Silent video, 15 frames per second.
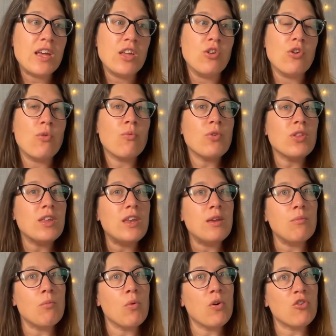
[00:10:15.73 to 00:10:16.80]
you don't really
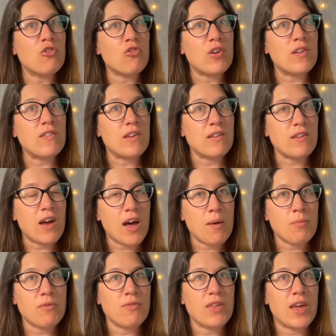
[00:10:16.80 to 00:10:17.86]
need more stress on
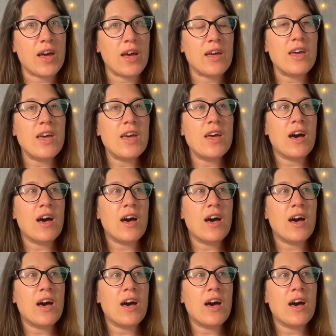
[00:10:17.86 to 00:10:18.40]
top of that.